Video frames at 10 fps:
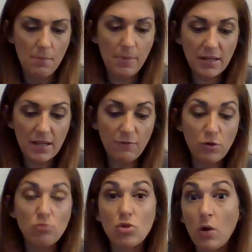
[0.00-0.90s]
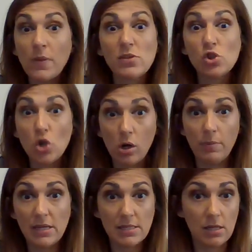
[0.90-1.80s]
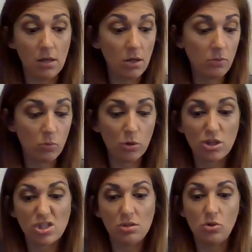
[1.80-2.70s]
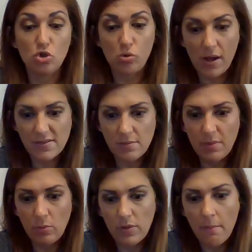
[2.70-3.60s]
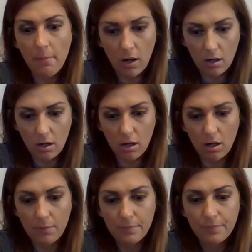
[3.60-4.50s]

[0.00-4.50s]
But if you don't, that's no big deal. We're just going to draw some in with a marker.